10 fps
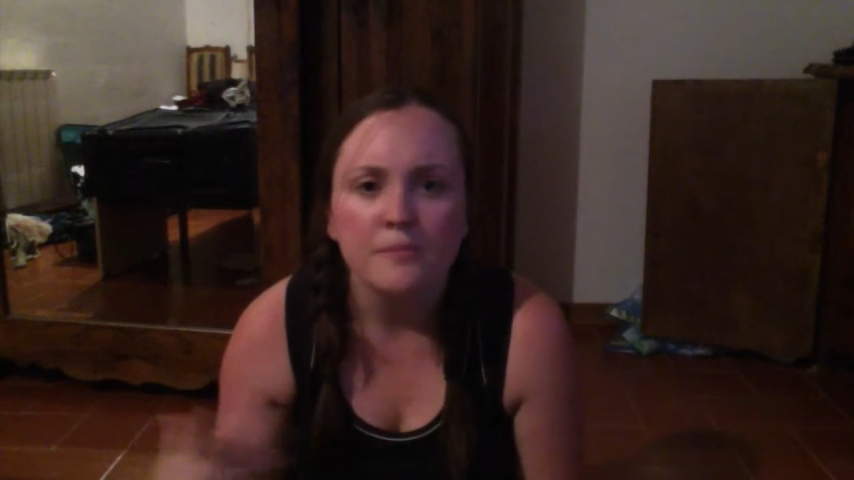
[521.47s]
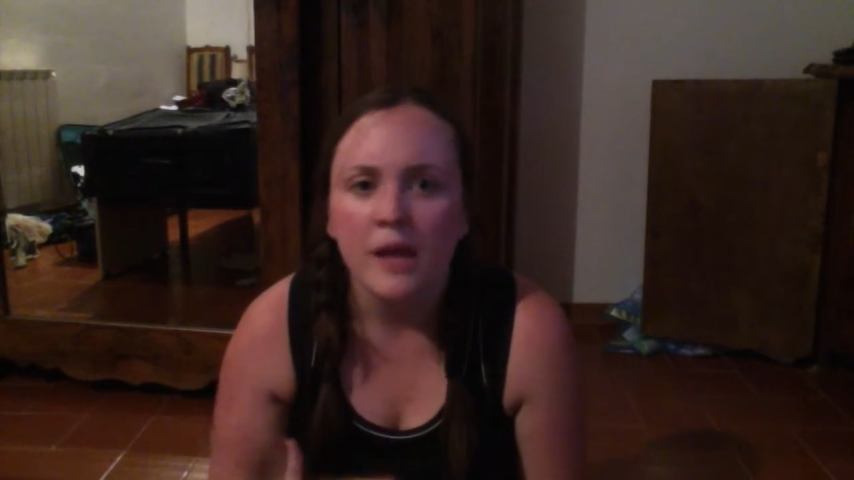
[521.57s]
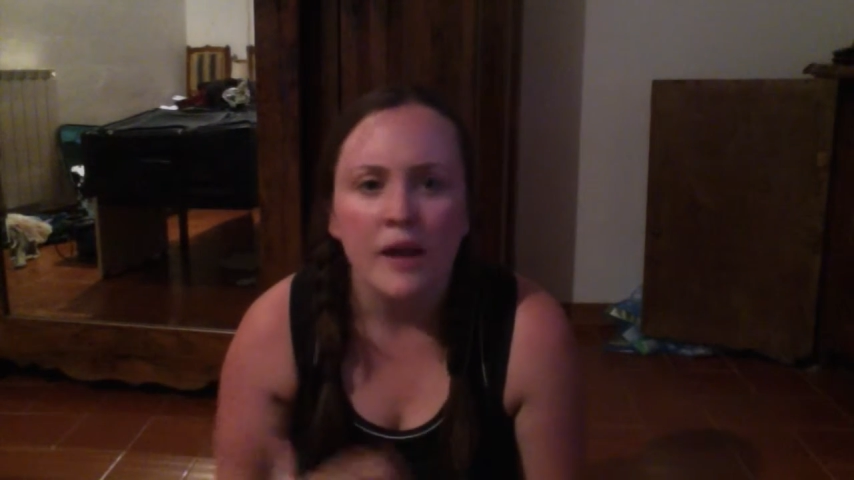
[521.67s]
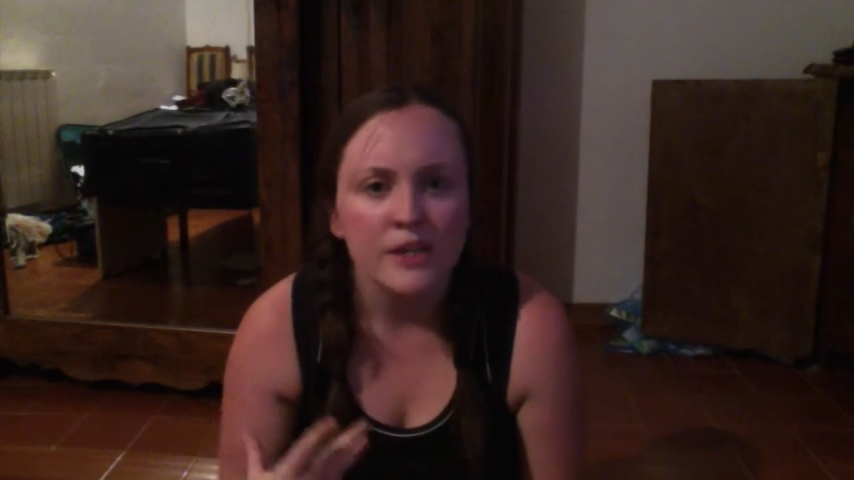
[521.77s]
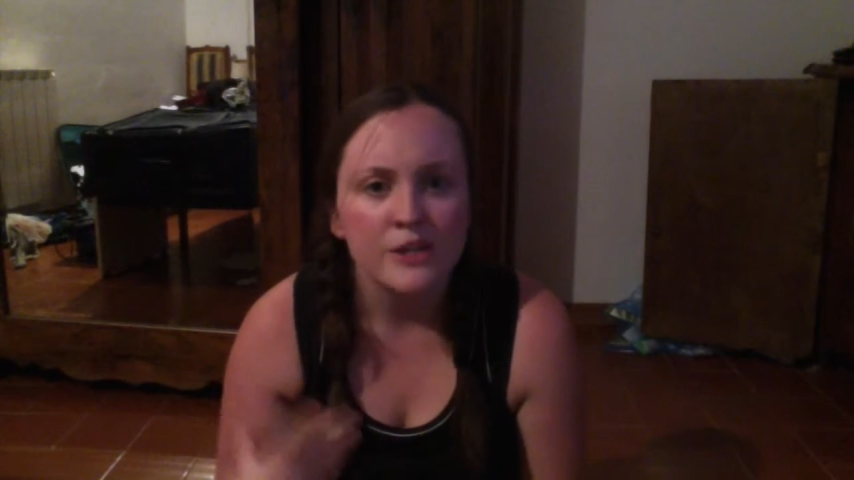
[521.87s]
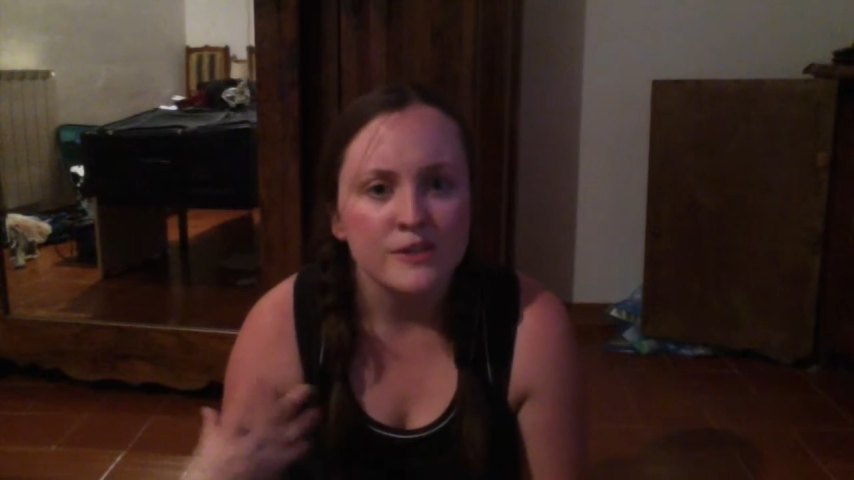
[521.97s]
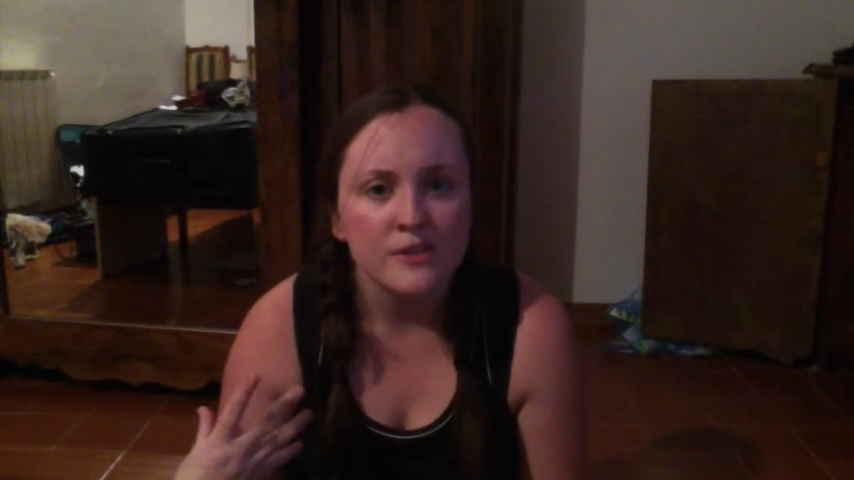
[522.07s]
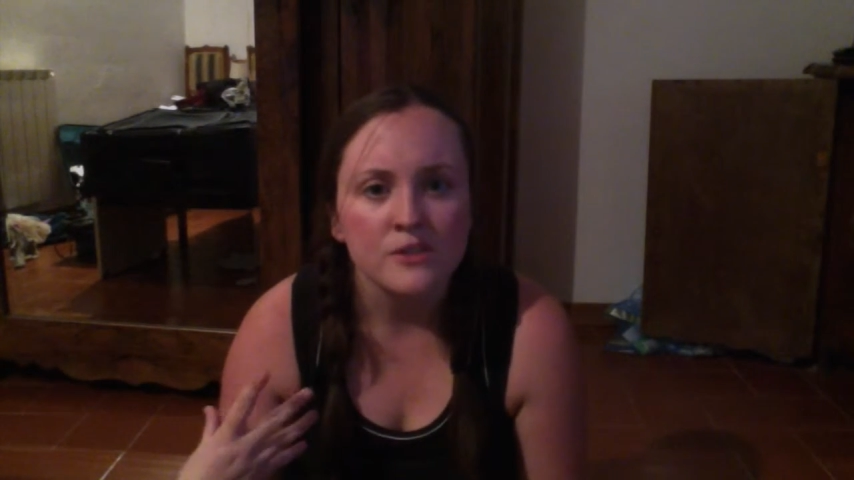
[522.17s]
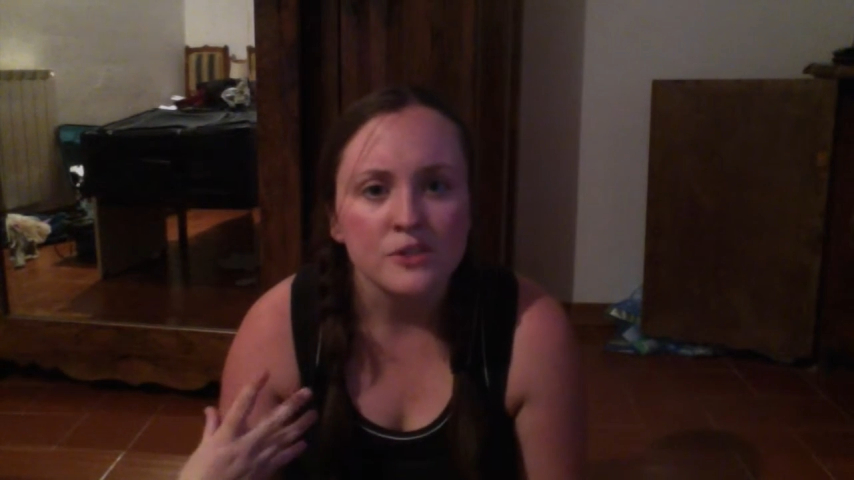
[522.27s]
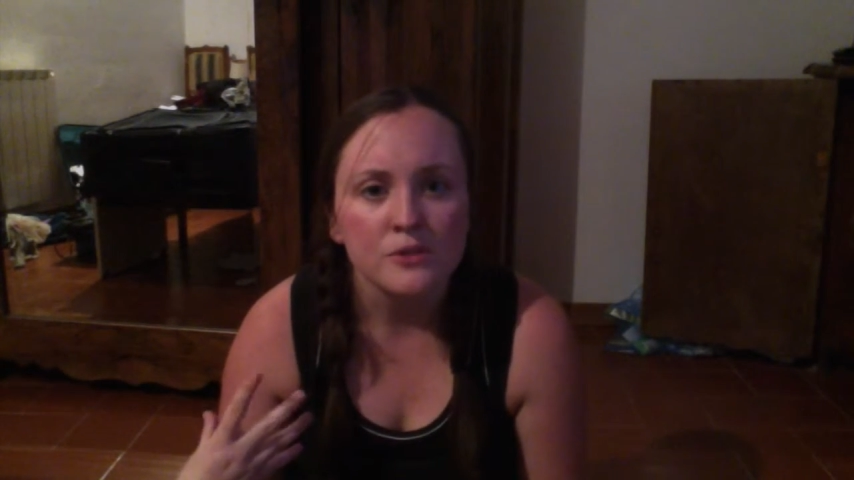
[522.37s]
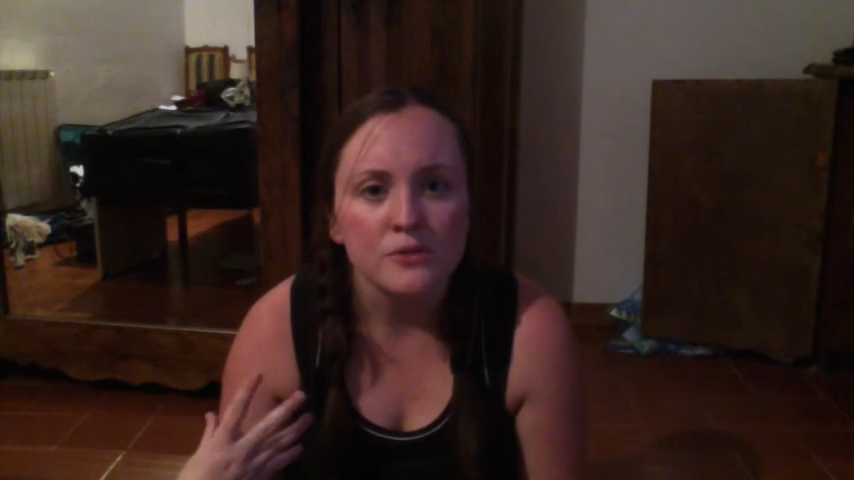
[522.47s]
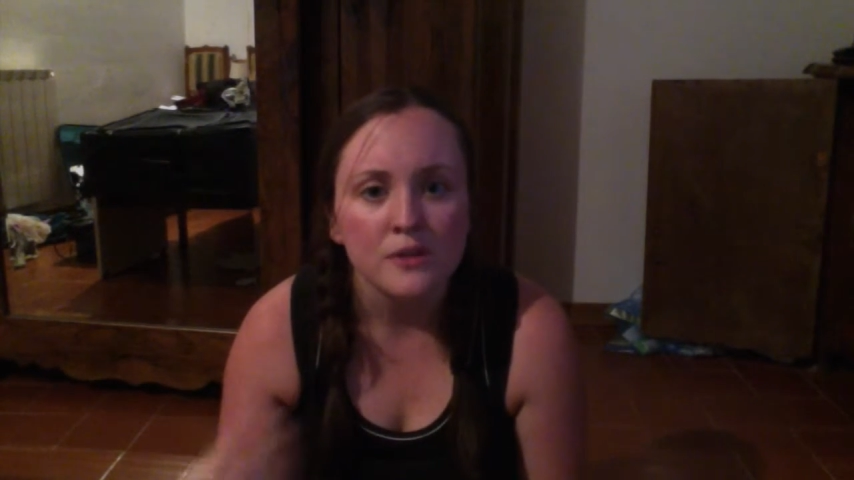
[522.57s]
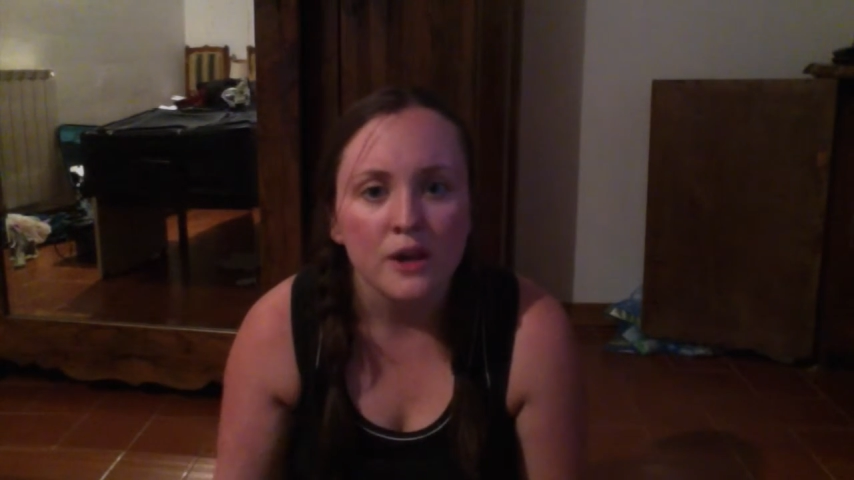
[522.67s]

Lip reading: not here as a student,